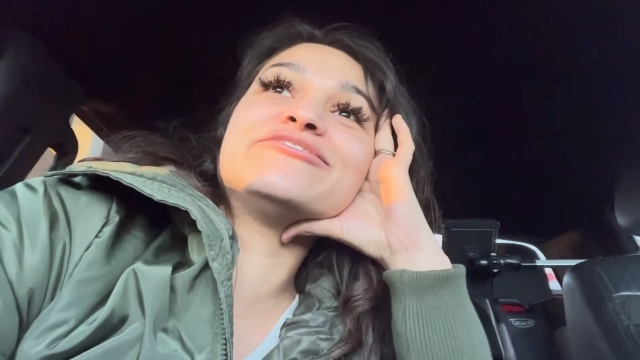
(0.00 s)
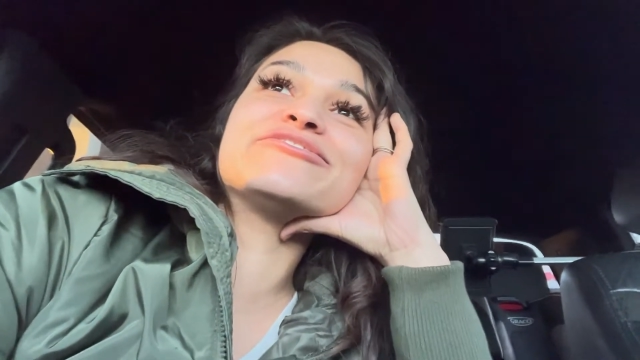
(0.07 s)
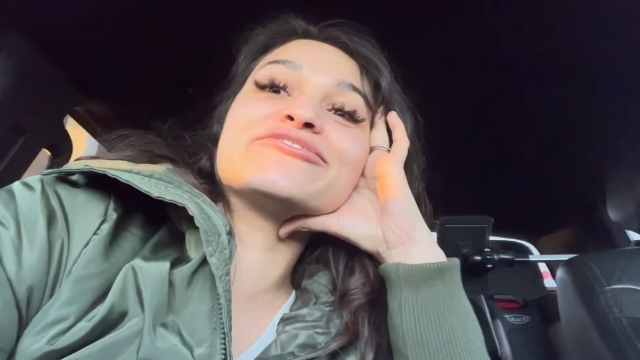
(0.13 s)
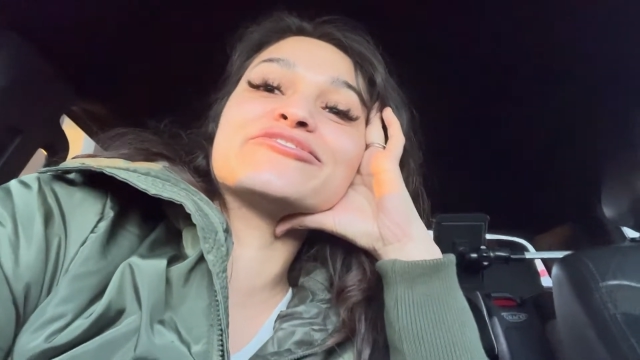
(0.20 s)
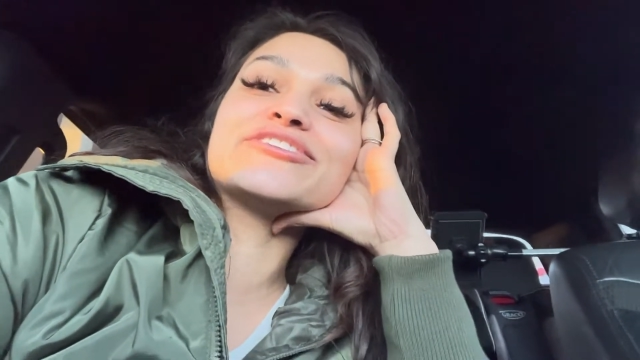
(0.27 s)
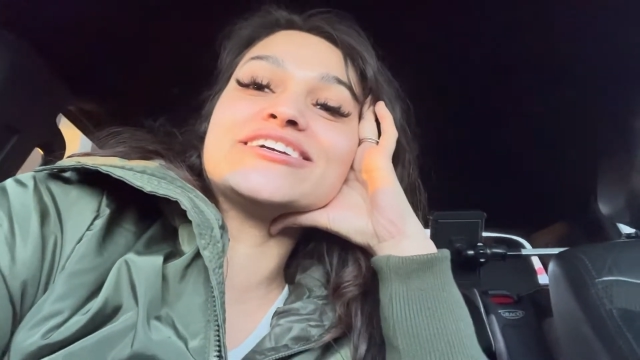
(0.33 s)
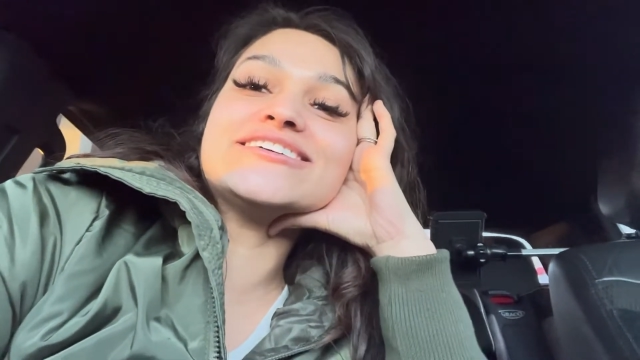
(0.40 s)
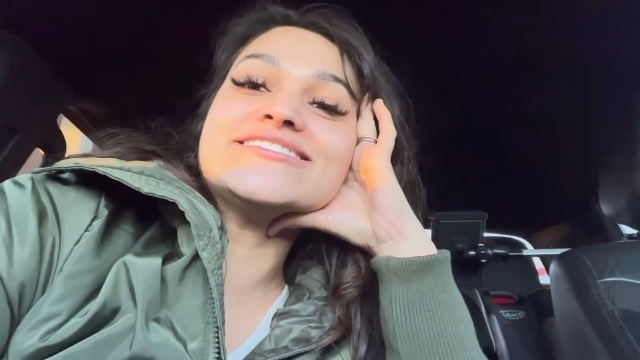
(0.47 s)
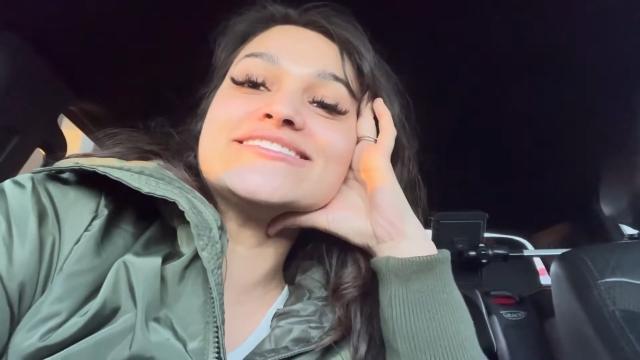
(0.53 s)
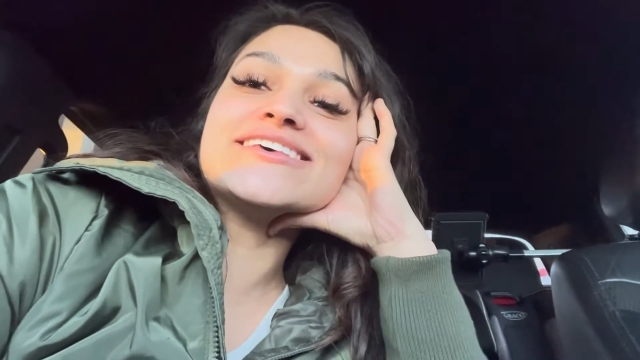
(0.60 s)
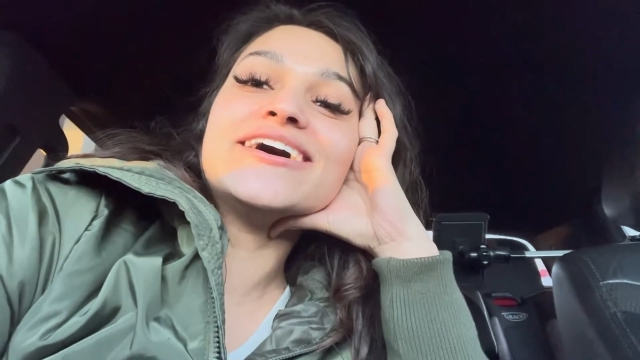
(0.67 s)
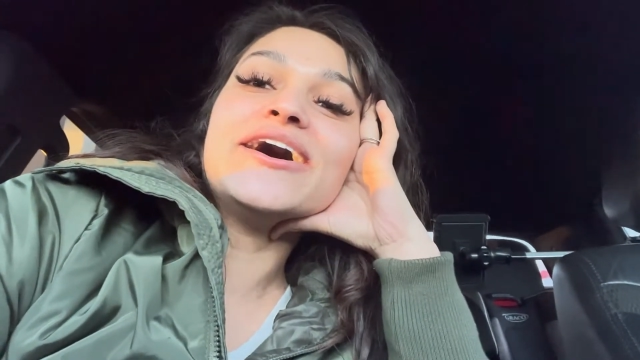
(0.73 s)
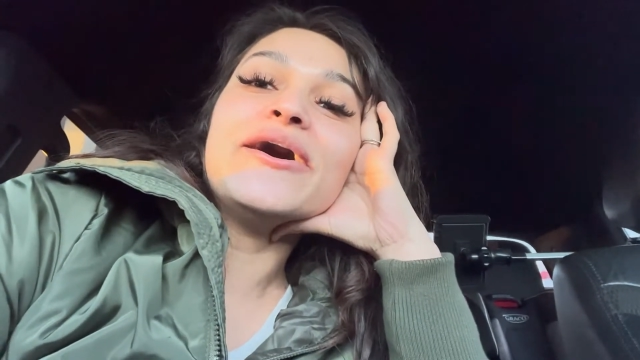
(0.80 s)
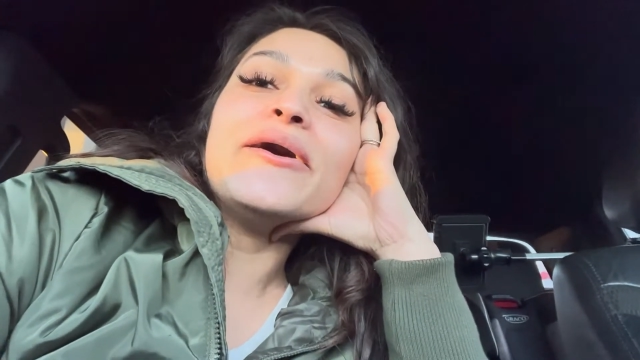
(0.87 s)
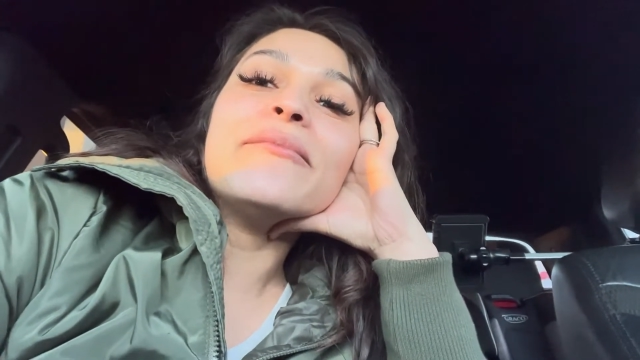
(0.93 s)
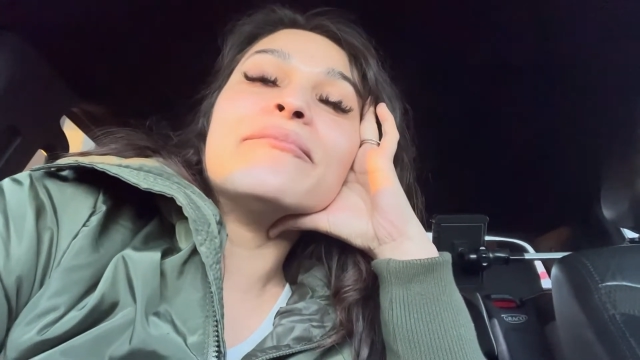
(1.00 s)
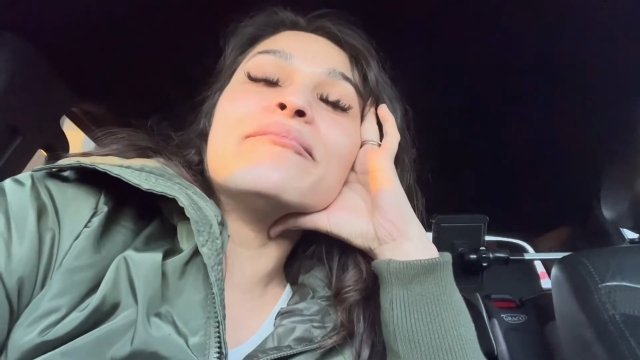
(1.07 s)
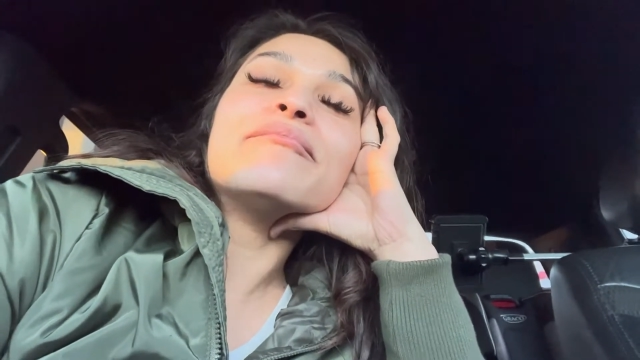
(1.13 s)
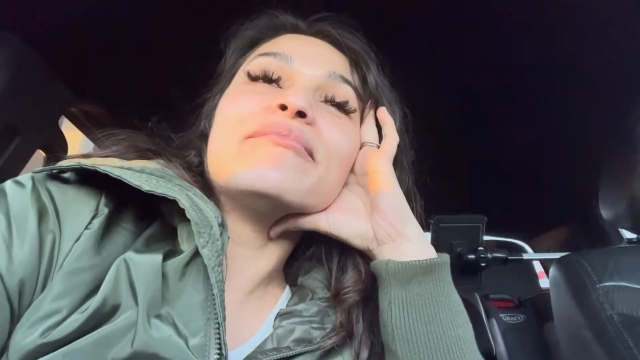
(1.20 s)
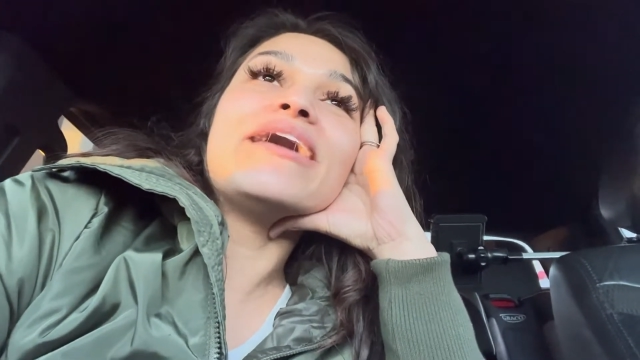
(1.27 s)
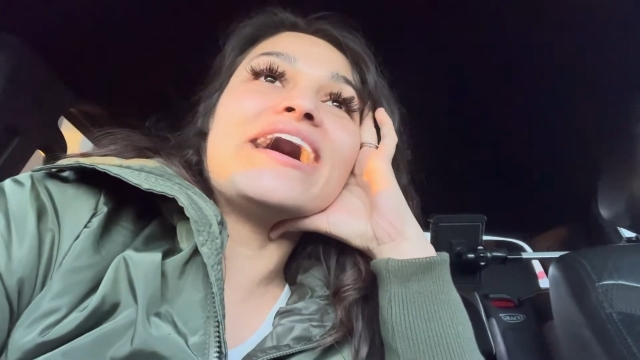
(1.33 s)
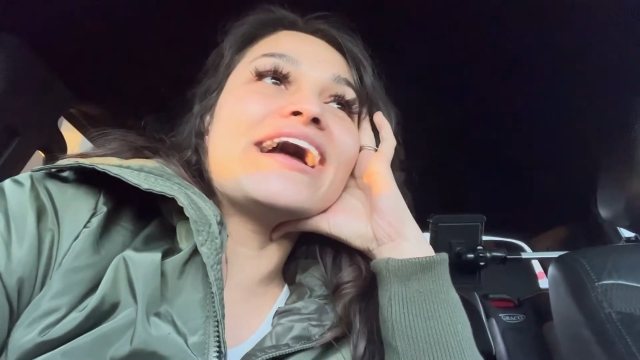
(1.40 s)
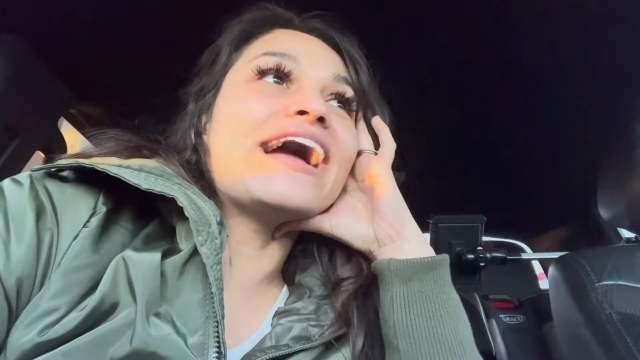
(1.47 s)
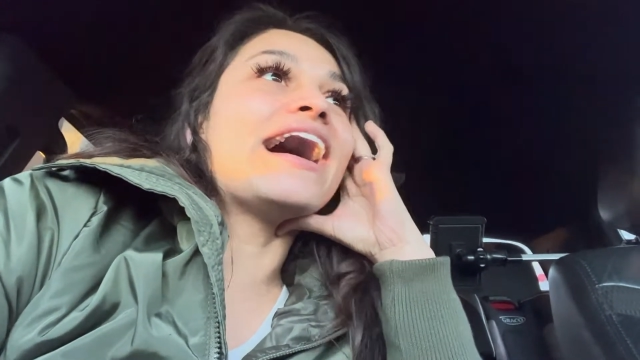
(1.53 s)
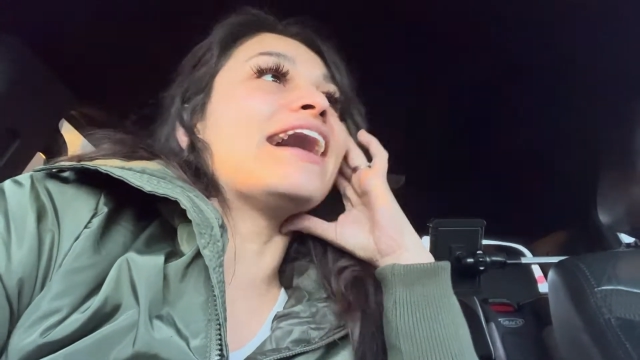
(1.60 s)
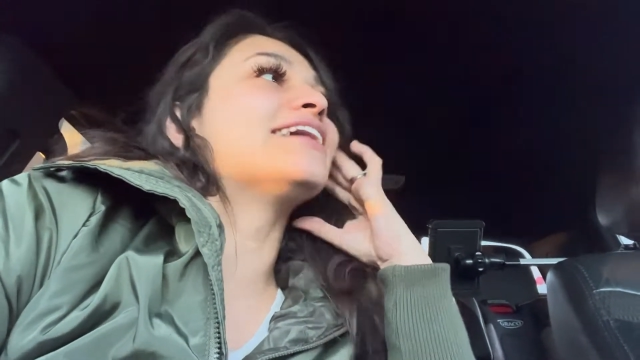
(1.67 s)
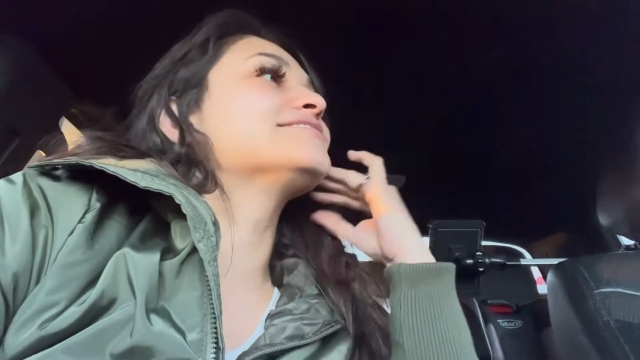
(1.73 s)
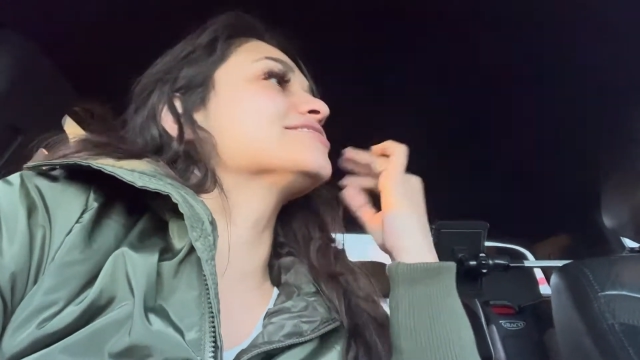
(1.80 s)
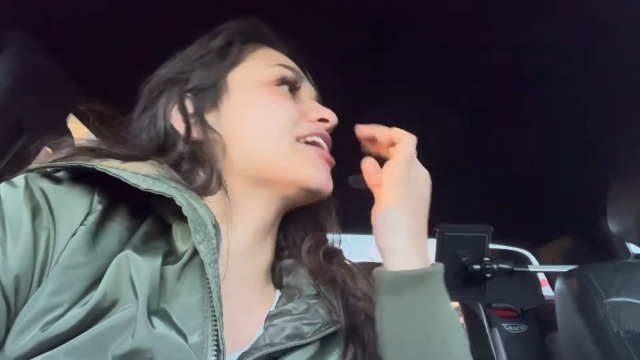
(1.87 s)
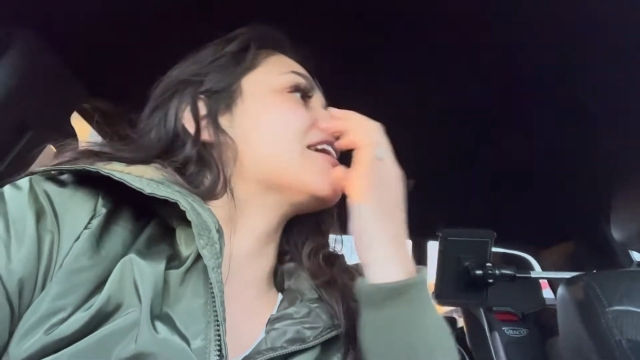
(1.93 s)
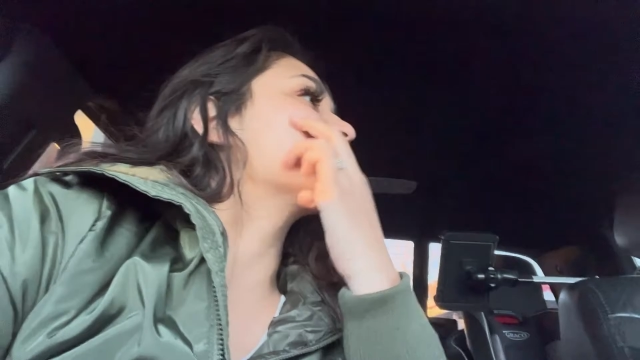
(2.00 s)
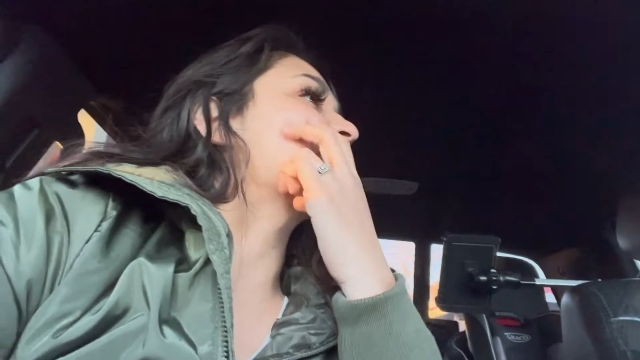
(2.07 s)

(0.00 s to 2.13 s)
freeze my ass off.